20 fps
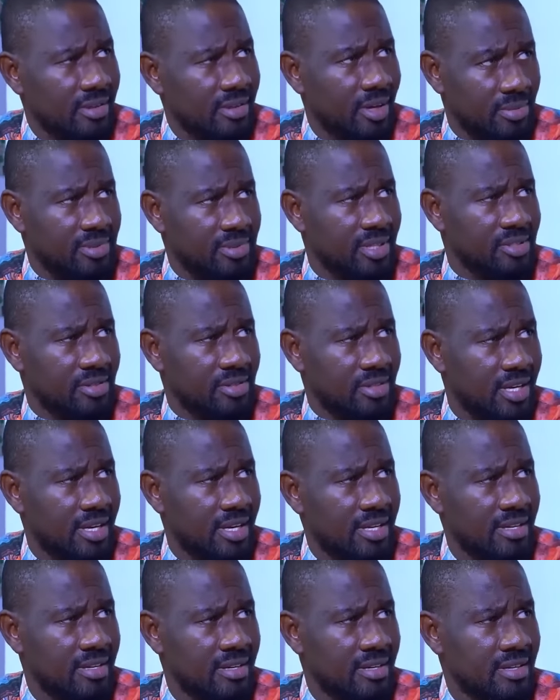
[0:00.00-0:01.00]
That's okay.
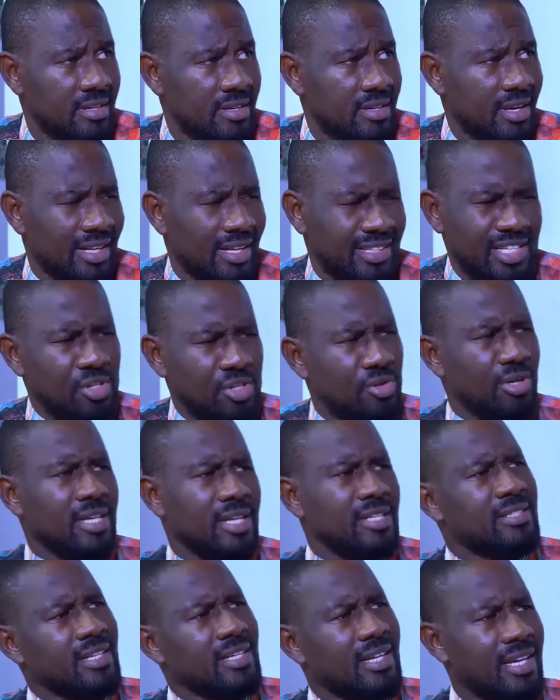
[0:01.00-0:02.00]
I think you
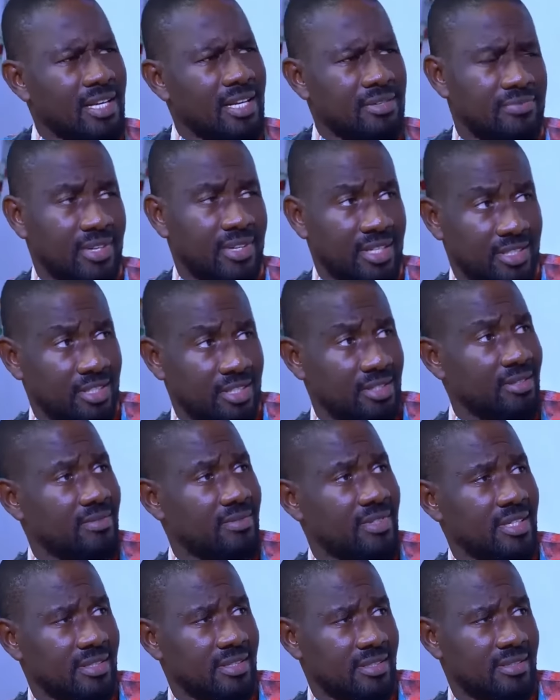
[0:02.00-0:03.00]
can take an advantage of
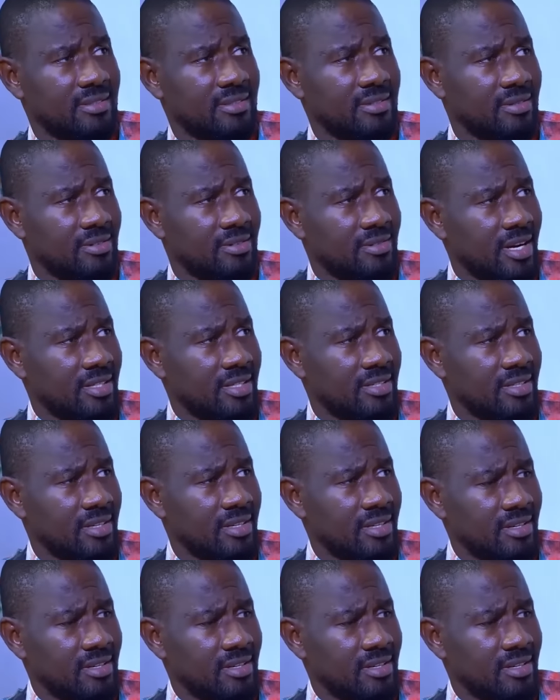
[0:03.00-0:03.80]
this, right?